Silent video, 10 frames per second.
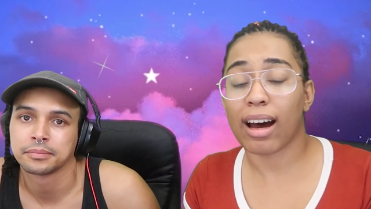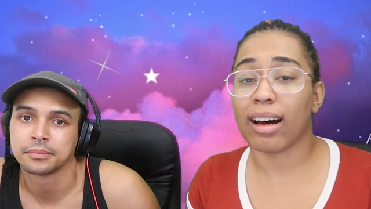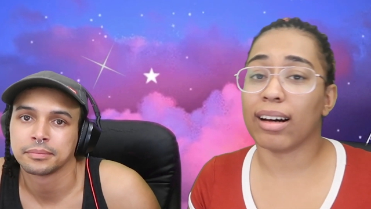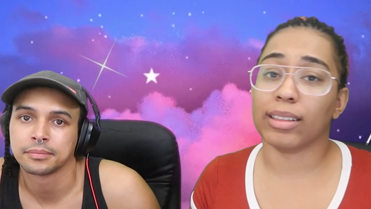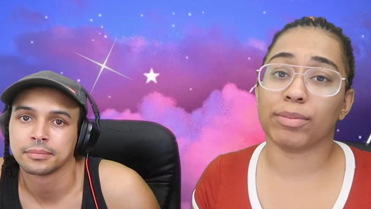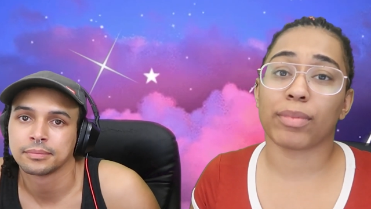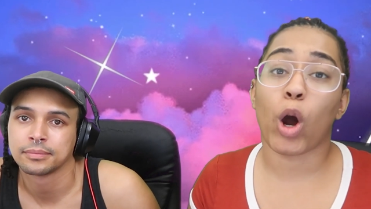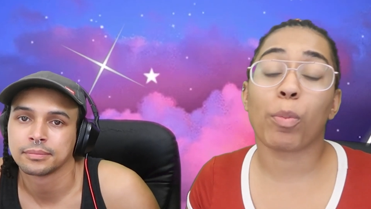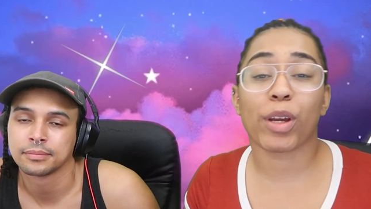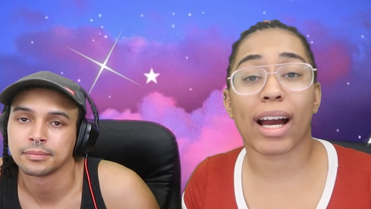Speaker 1: Um,
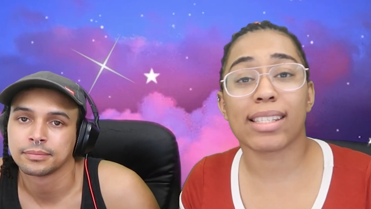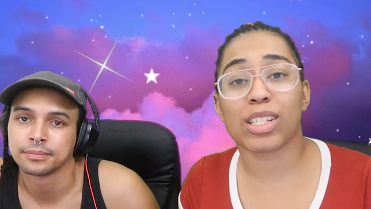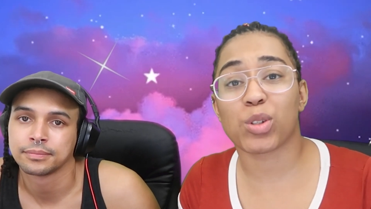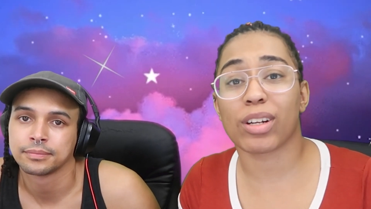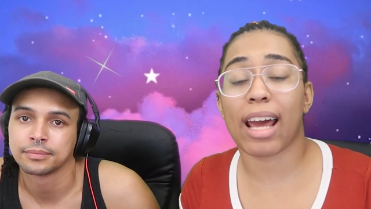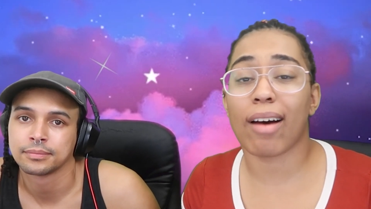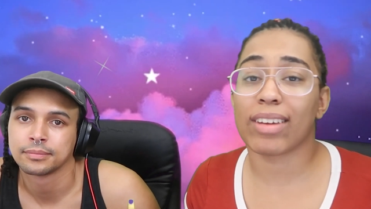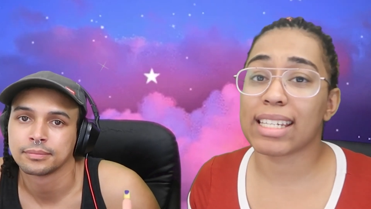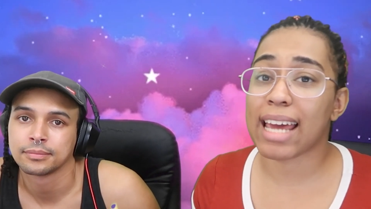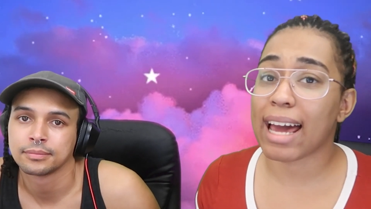hope you guys enjoyed
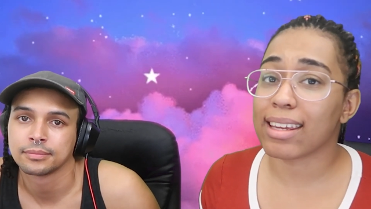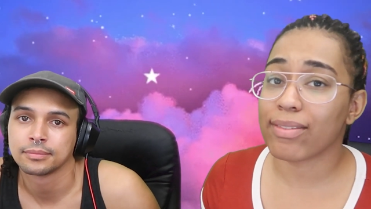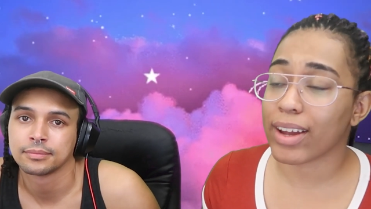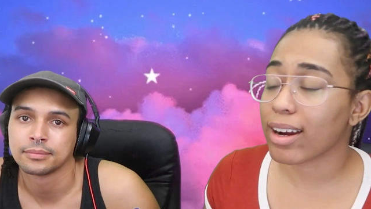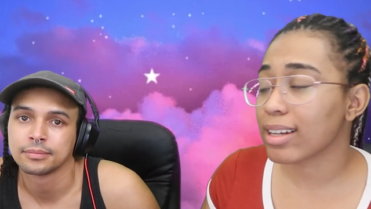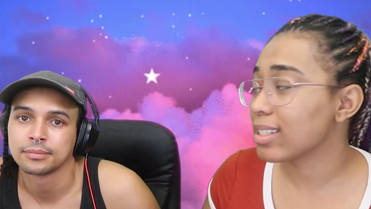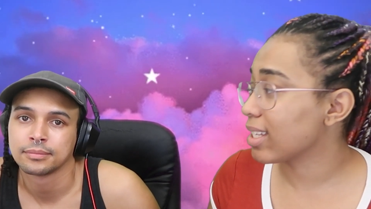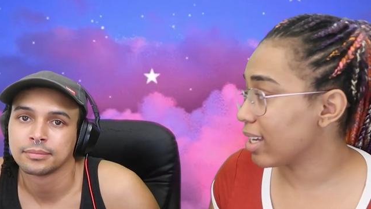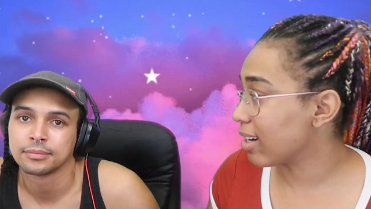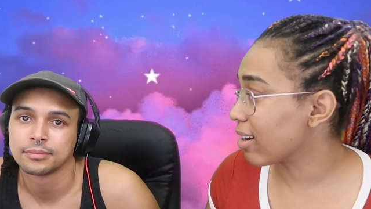having Daddy Ferris
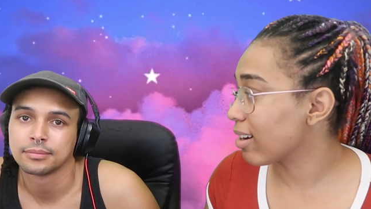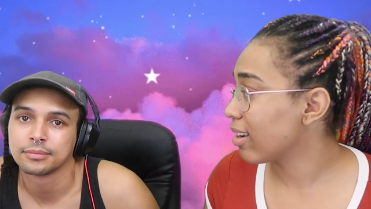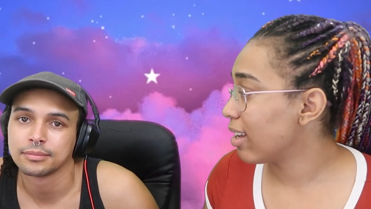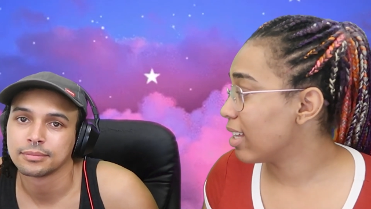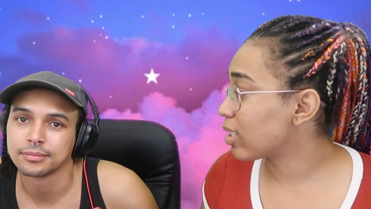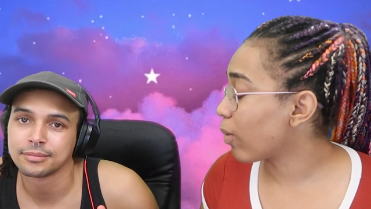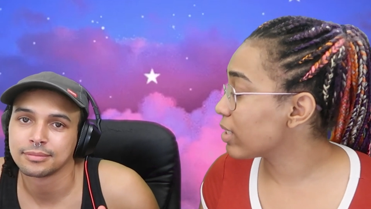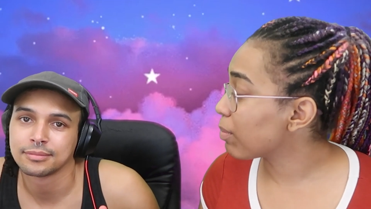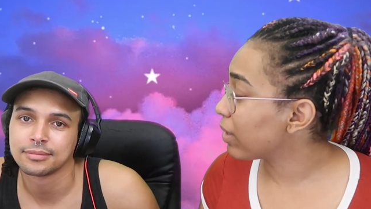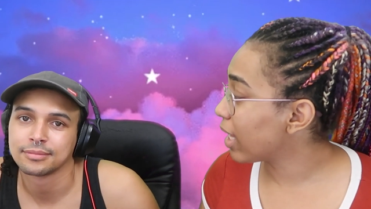here. It's
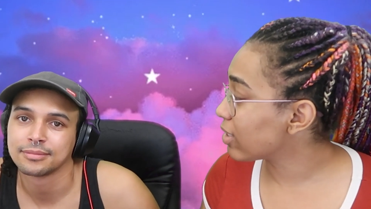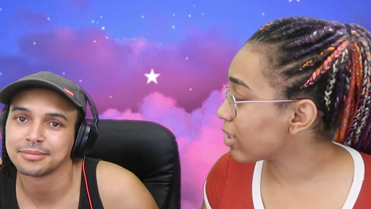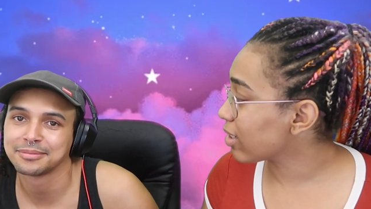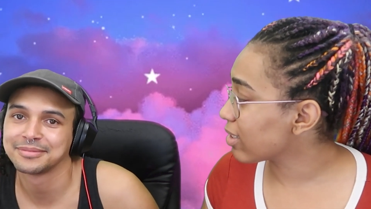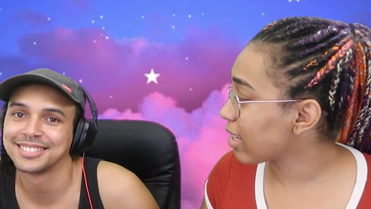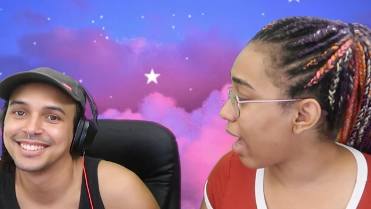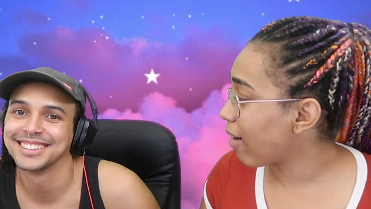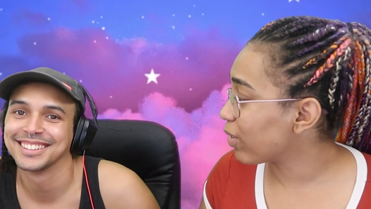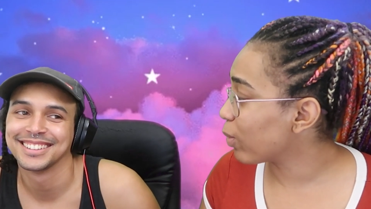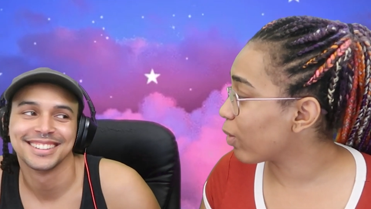always a pleasure to
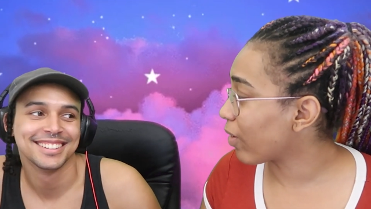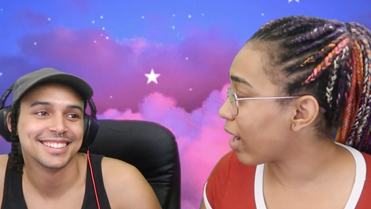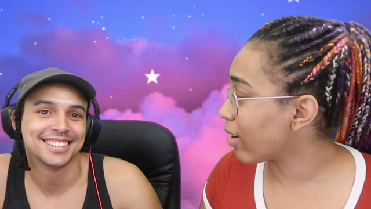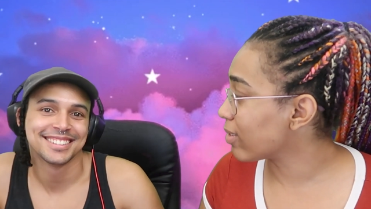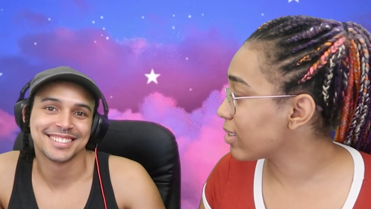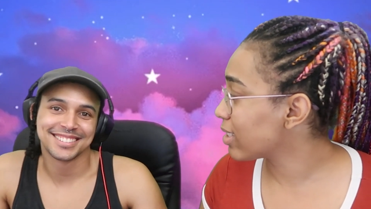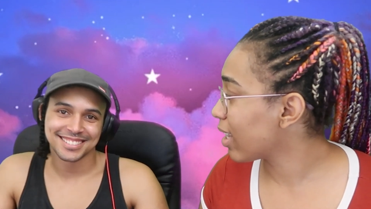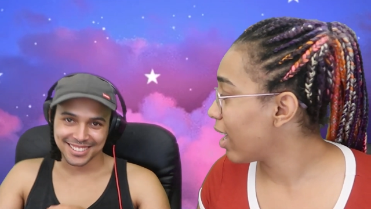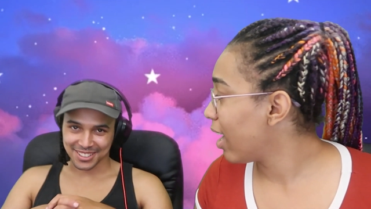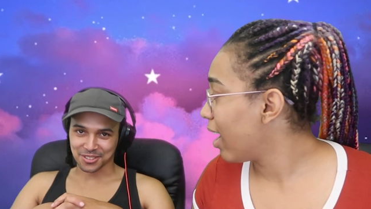have you around.
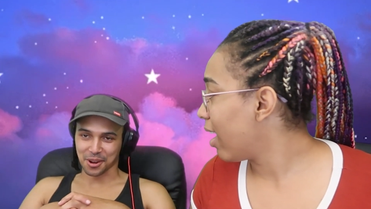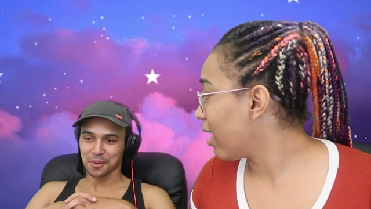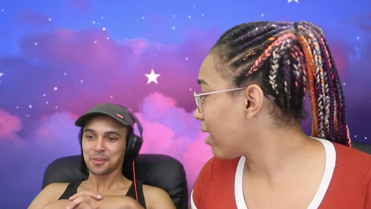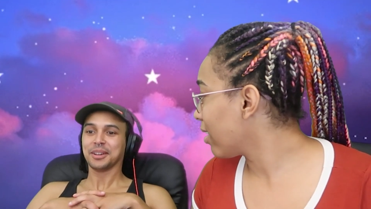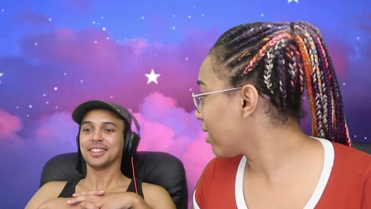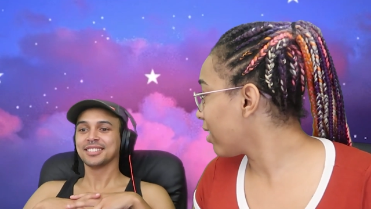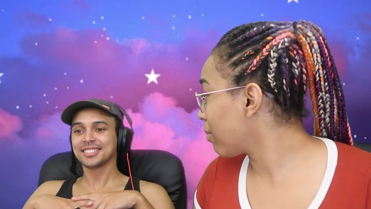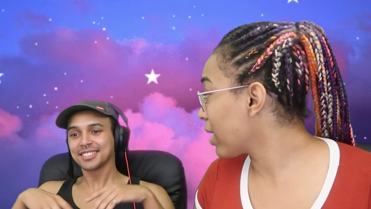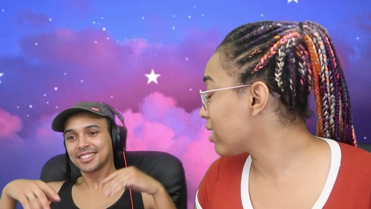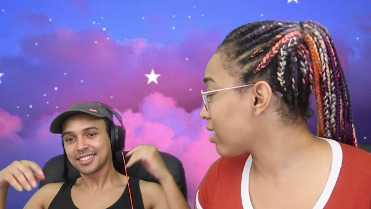
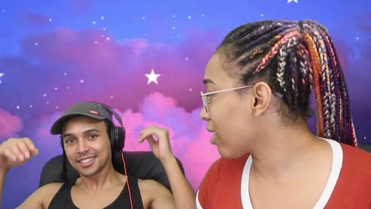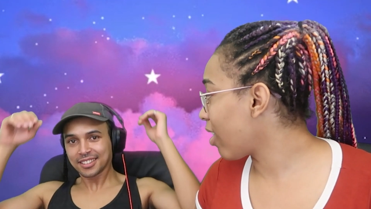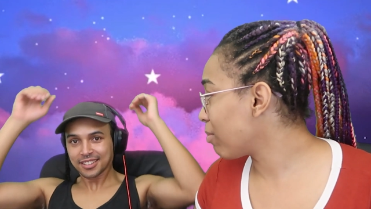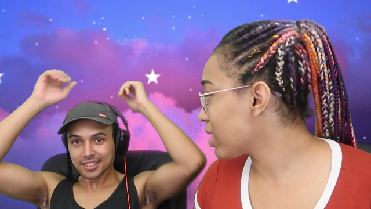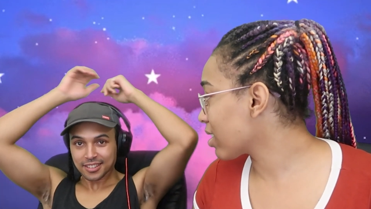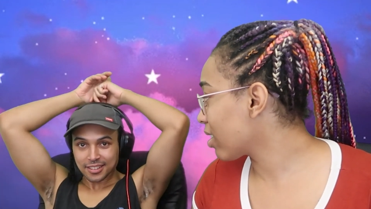
Speaker 2: I'm
Speaker 1: gonna start. I'm just